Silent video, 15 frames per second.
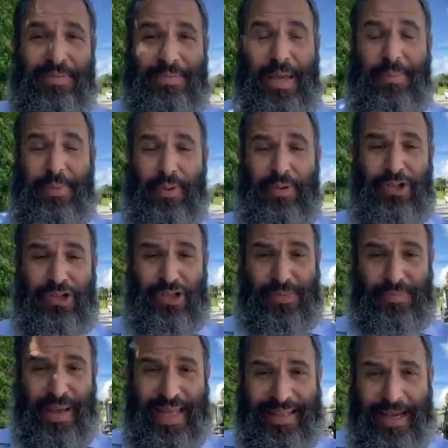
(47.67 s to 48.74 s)
people would just
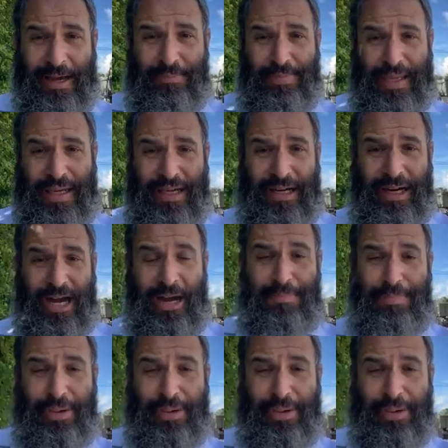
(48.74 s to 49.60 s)
bend down, pick it up,